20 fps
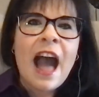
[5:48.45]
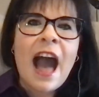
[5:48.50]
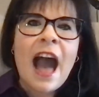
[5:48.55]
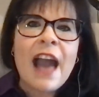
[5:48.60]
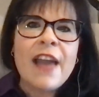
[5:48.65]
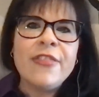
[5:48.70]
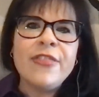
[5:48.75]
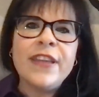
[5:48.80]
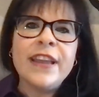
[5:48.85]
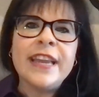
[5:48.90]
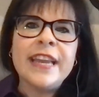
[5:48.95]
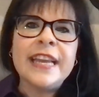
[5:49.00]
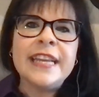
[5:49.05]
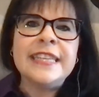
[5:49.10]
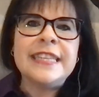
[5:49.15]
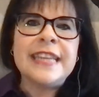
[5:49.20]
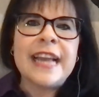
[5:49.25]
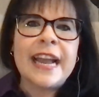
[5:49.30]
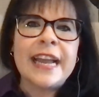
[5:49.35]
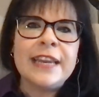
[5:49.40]
I think
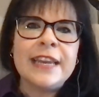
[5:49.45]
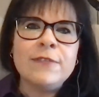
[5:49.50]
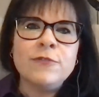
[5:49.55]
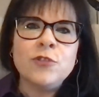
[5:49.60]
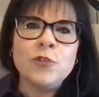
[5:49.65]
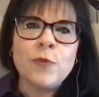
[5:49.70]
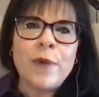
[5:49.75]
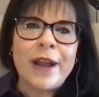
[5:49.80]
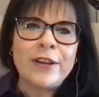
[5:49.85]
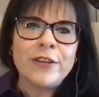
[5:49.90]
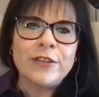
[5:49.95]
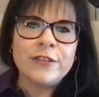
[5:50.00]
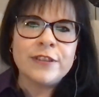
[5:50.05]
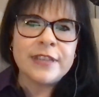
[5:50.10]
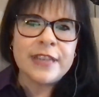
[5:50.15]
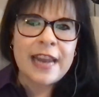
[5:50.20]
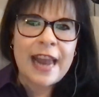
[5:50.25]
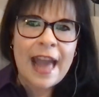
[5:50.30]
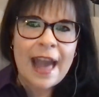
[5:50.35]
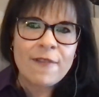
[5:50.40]
executive directors
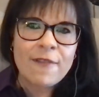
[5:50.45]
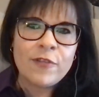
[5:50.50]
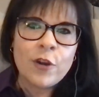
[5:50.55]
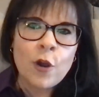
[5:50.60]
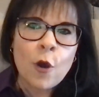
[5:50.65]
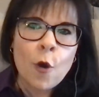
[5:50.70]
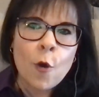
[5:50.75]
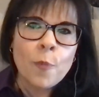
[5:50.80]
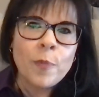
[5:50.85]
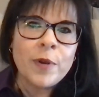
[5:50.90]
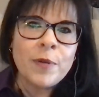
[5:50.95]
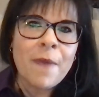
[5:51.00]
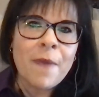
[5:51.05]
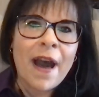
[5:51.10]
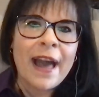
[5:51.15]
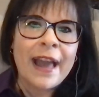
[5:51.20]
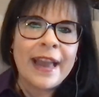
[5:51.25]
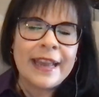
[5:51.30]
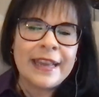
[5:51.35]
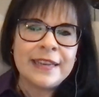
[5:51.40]
that have an open
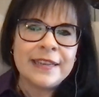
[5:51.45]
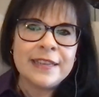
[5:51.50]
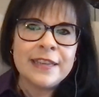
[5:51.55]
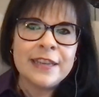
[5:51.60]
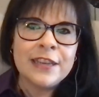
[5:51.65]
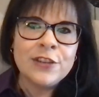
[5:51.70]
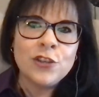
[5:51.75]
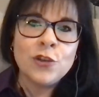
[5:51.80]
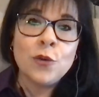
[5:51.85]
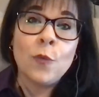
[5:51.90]
mind to